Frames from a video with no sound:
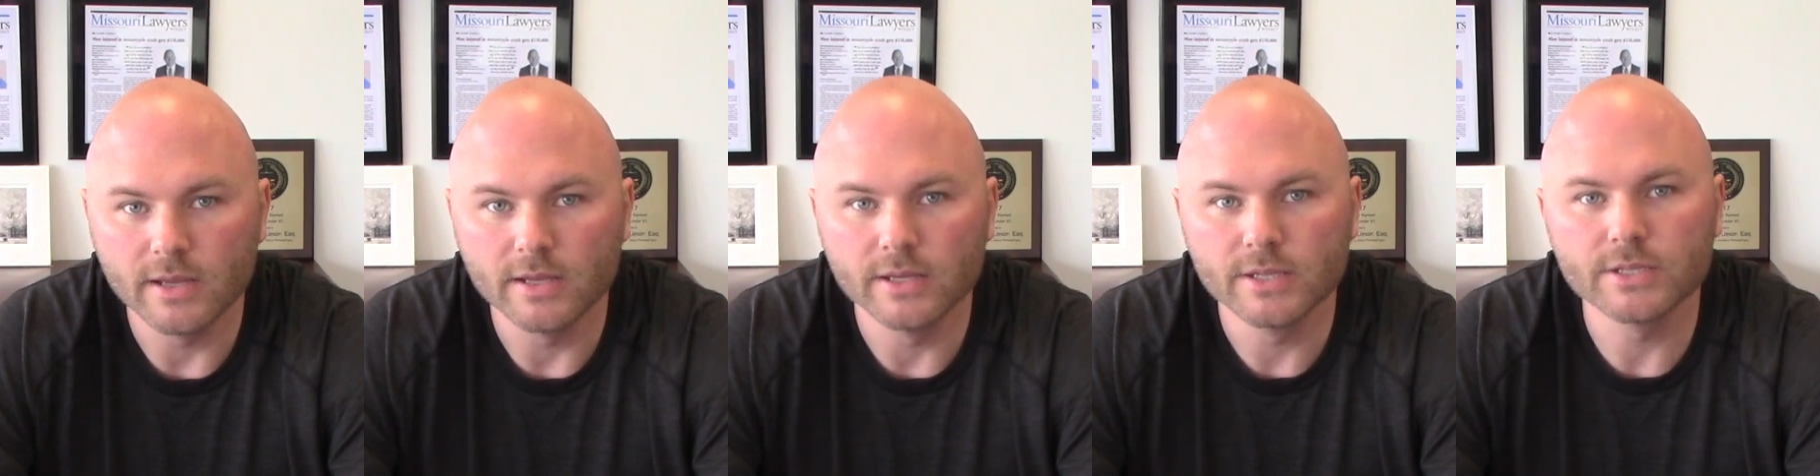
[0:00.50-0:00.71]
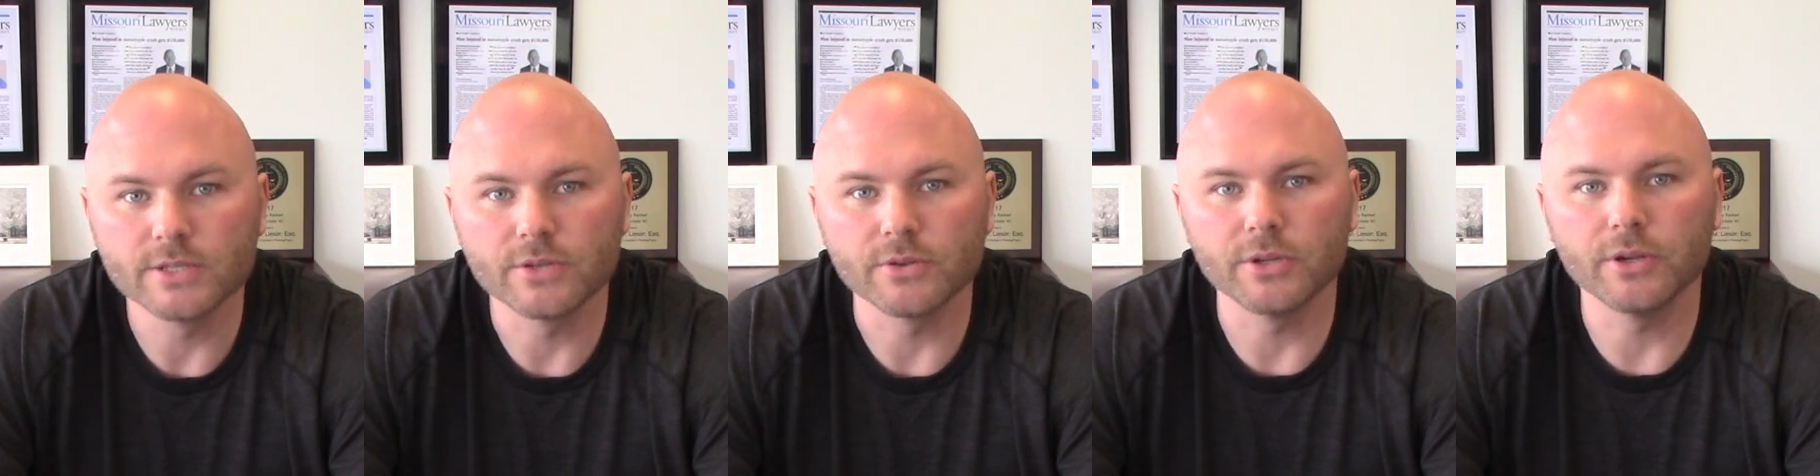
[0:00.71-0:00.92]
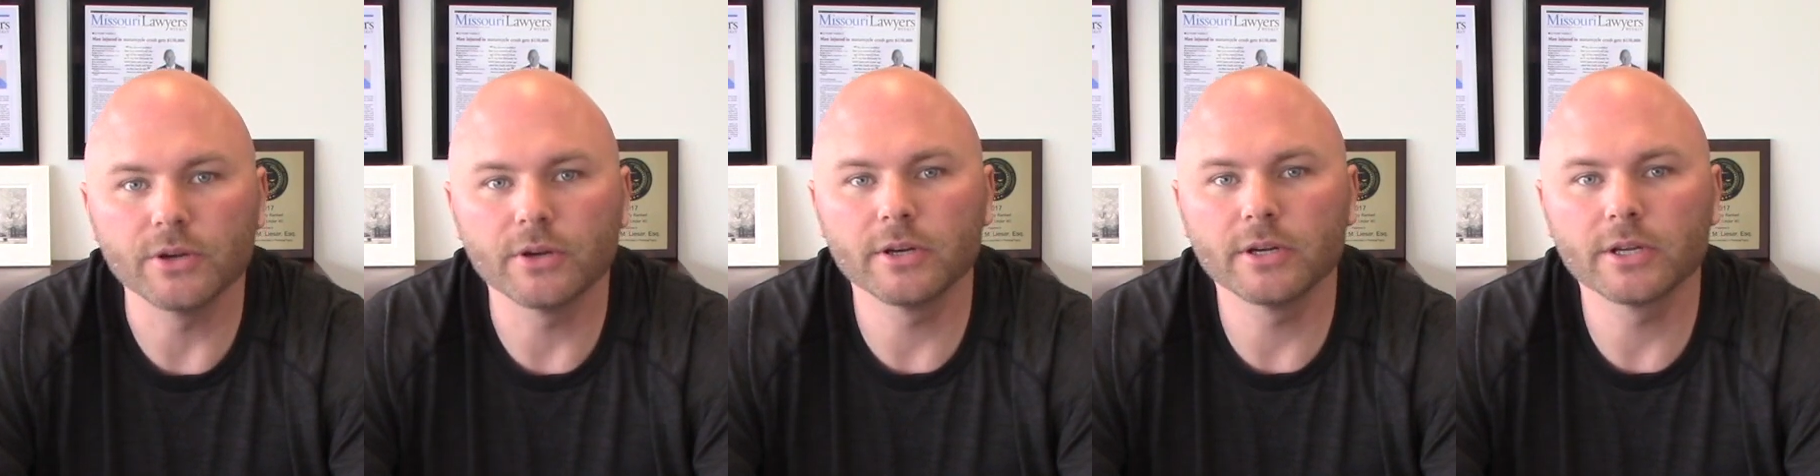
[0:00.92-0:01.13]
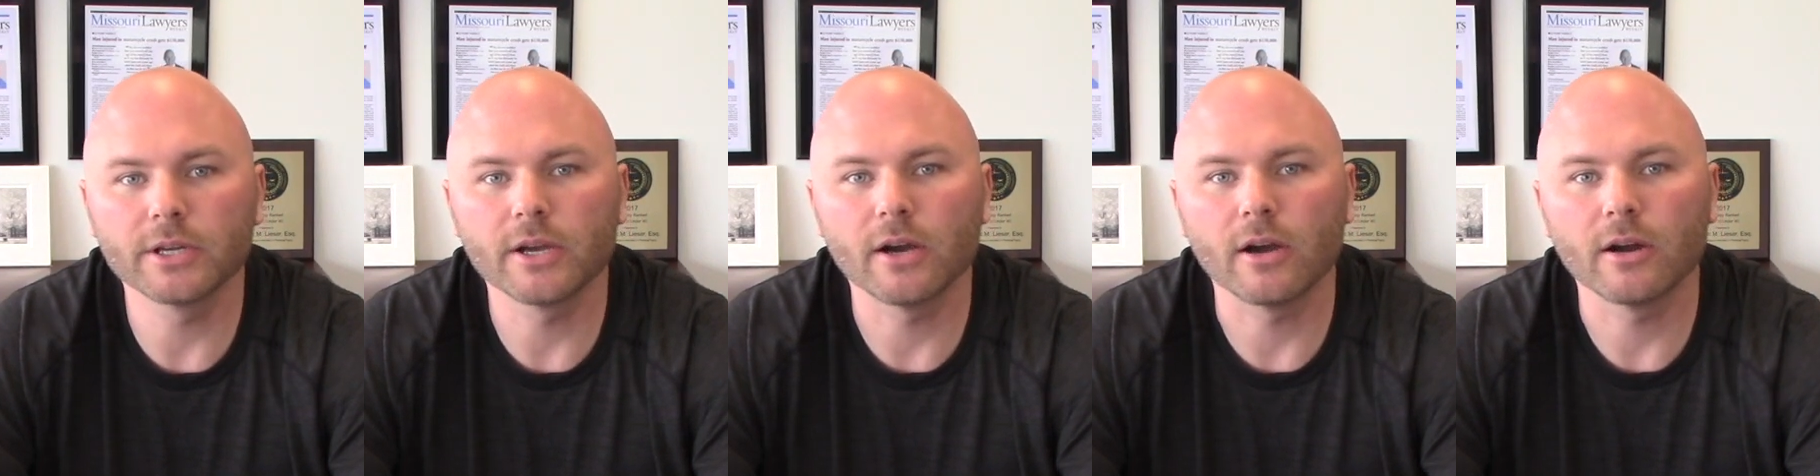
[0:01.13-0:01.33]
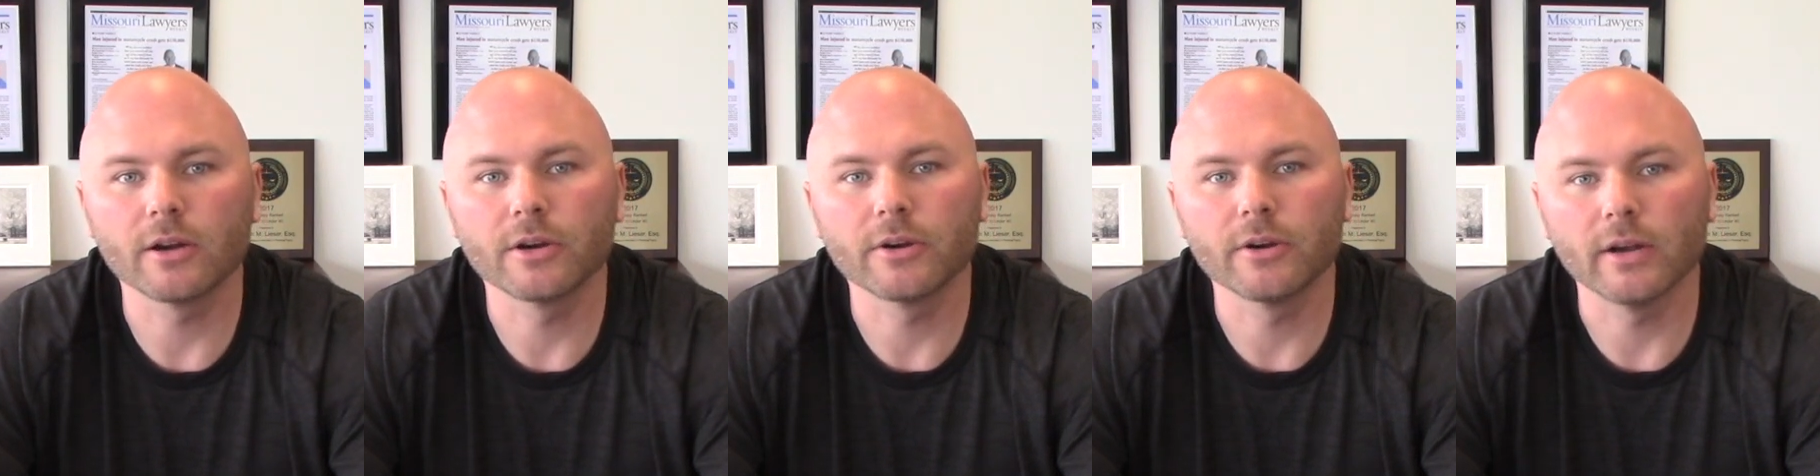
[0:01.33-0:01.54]
So you're in a
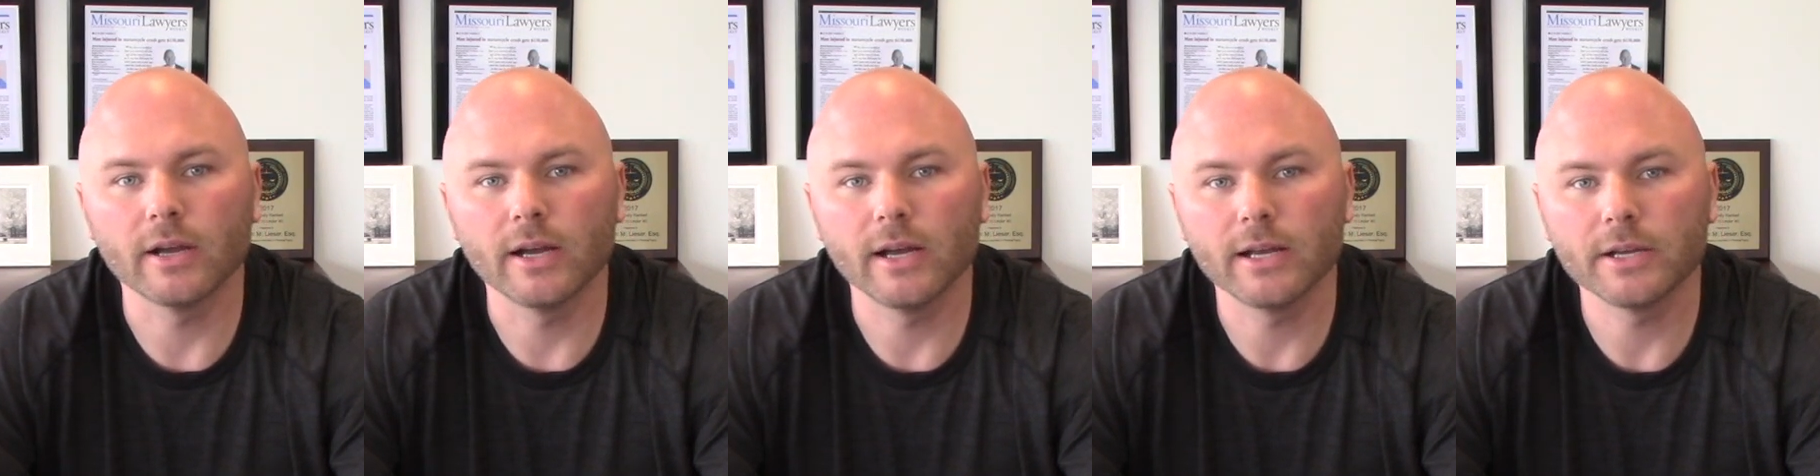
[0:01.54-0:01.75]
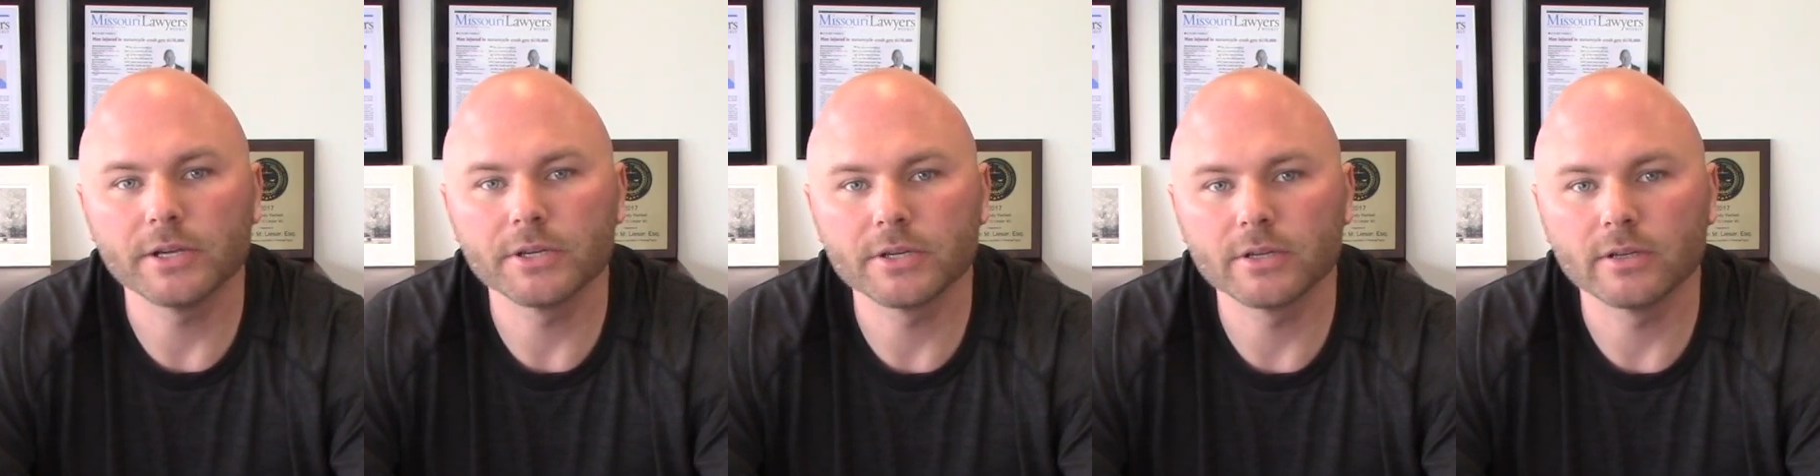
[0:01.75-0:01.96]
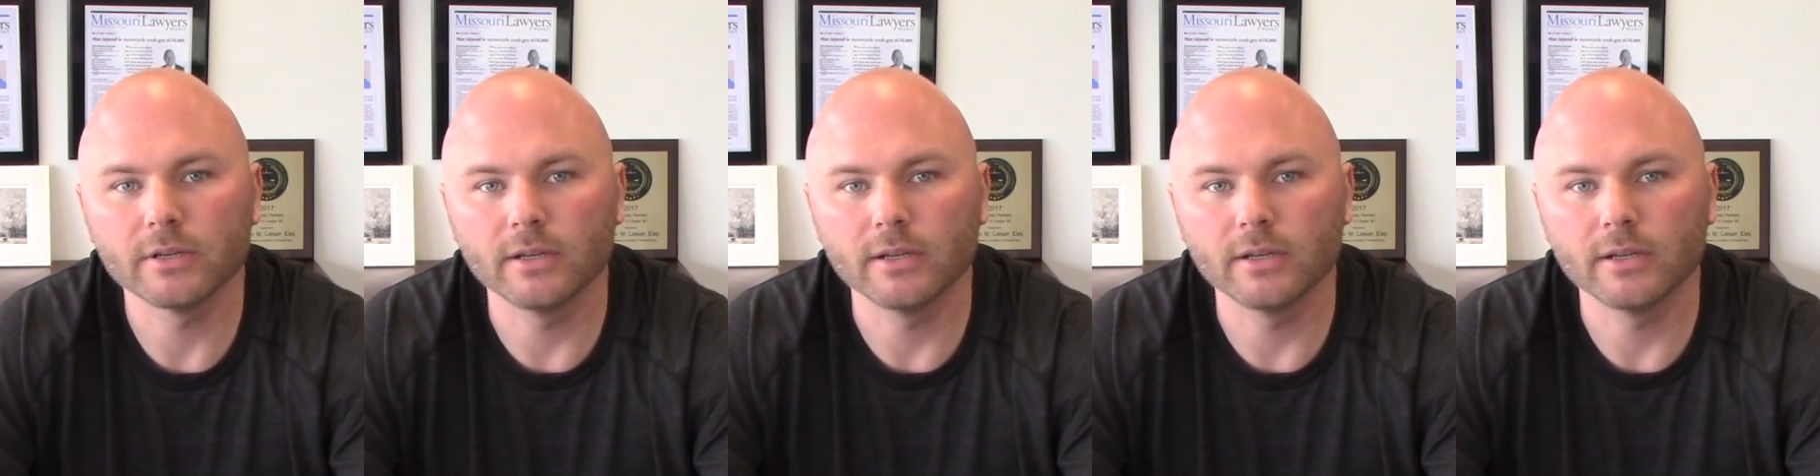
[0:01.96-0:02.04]
car crash,